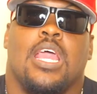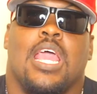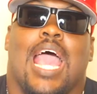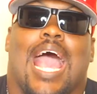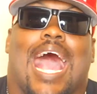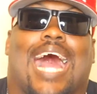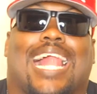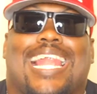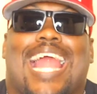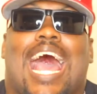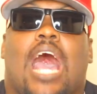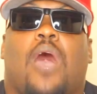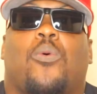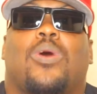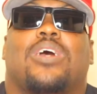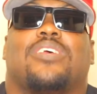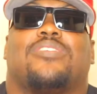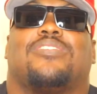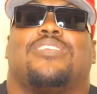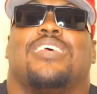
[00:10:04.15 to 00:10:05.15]
allow
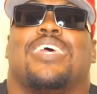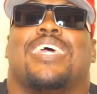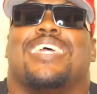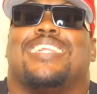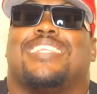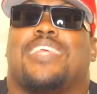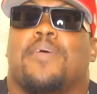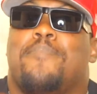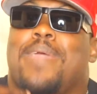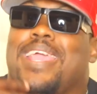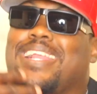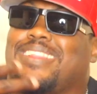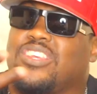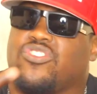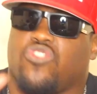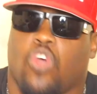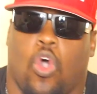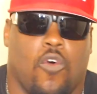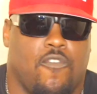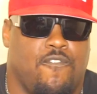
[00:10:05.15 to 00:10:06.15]
us to make
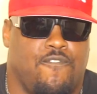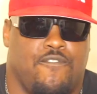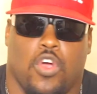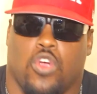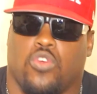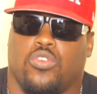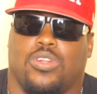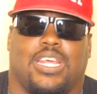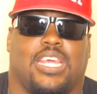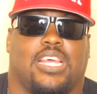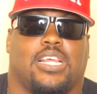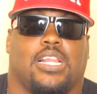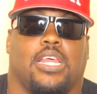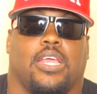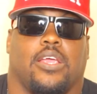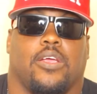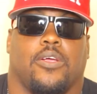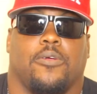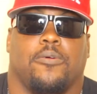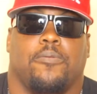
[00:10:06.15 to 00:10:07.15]
this overtly
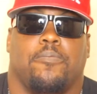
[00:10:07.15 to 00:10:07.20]
clear.